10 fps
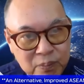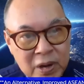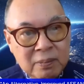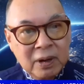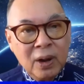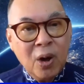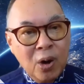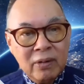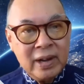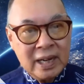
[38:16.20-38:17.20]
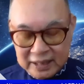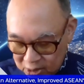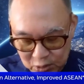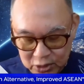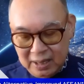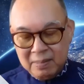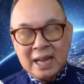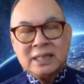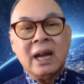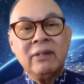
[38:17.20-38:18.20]
own people, all of us, including
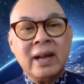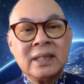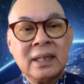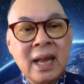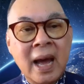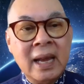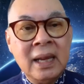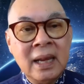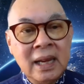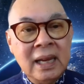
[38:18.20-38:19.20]
myself as a Thai,